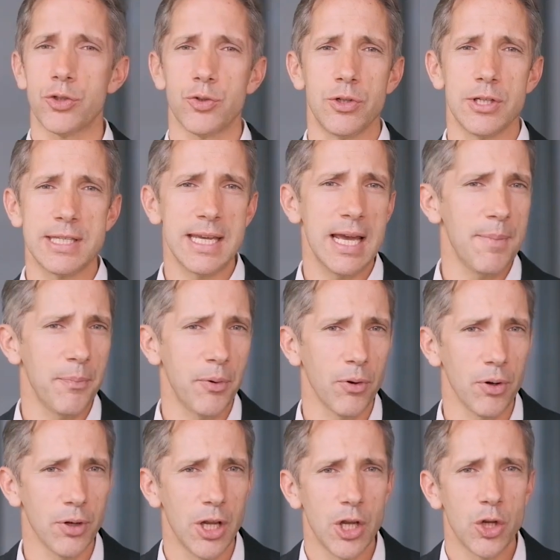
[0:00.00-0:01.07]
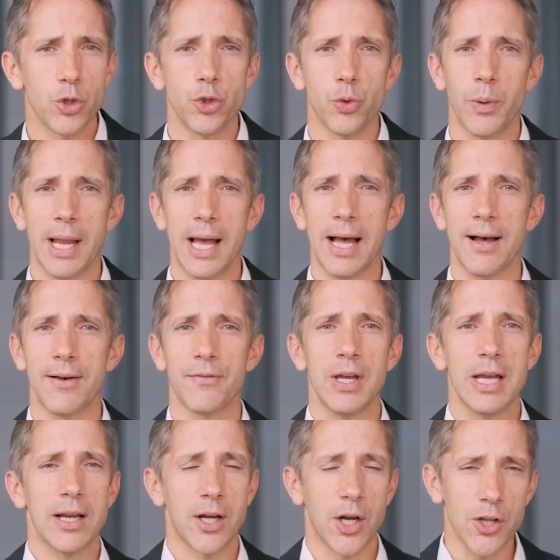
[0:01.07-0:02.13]
to the temple, you will have
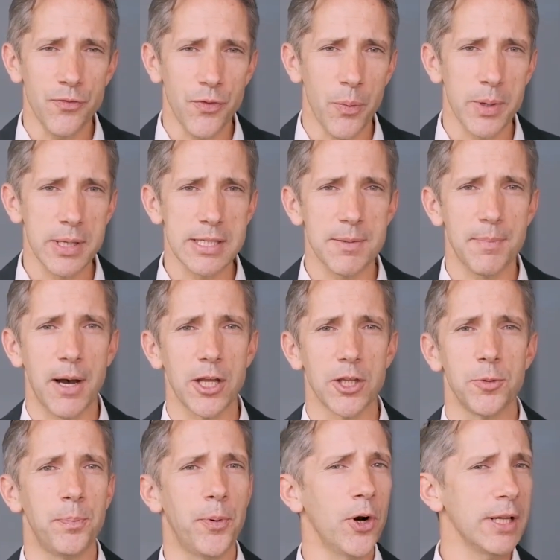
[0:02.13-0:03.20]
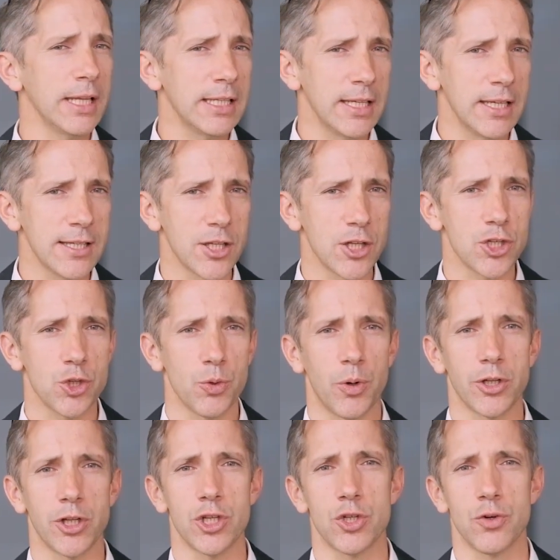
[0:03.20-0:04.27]
conference about politics and so
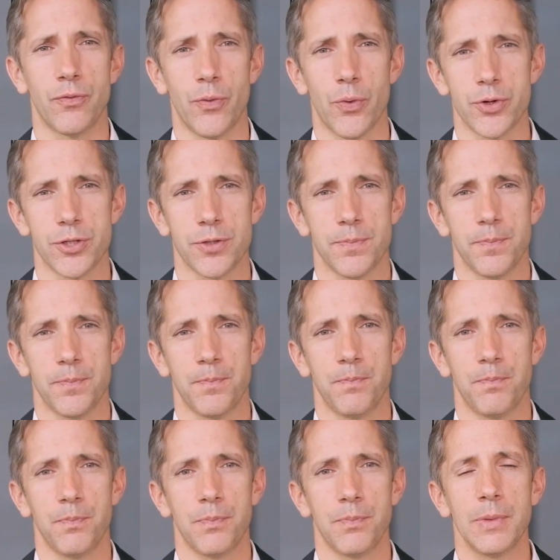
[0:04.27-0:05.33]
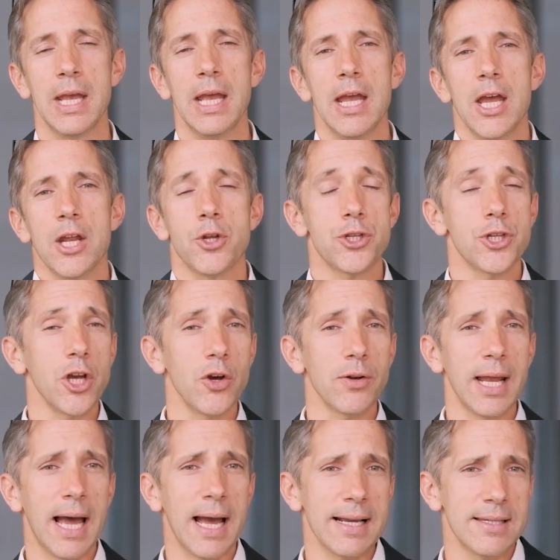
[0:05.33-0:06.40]
on and so forth. The
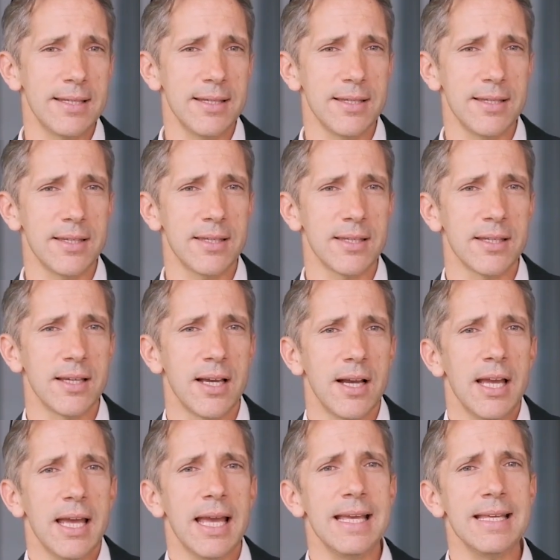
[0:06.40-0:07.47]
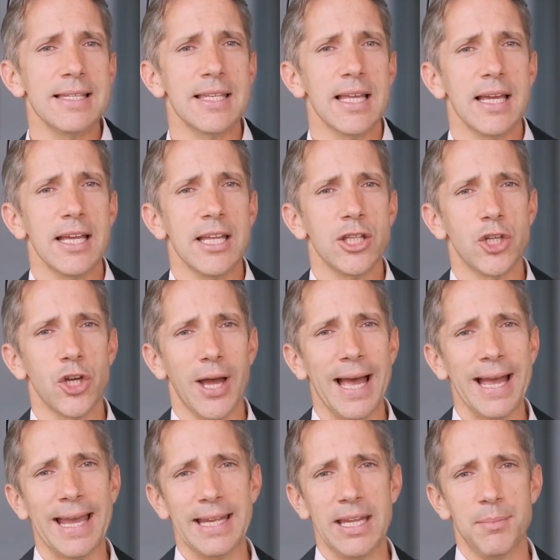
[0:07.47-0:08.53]
second axis is the
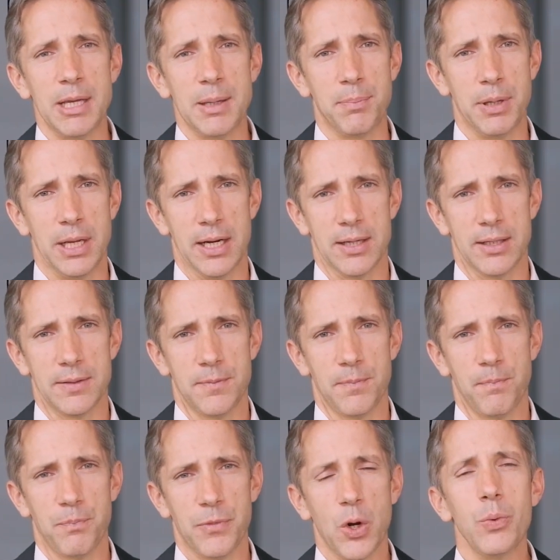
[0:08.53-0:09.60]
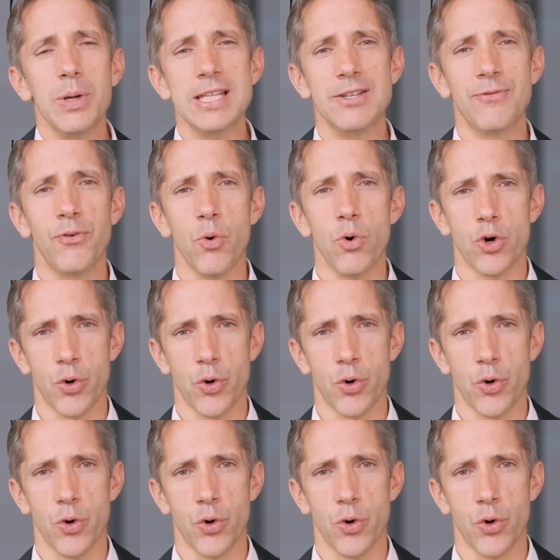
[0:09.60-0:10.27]
academic pillar with 4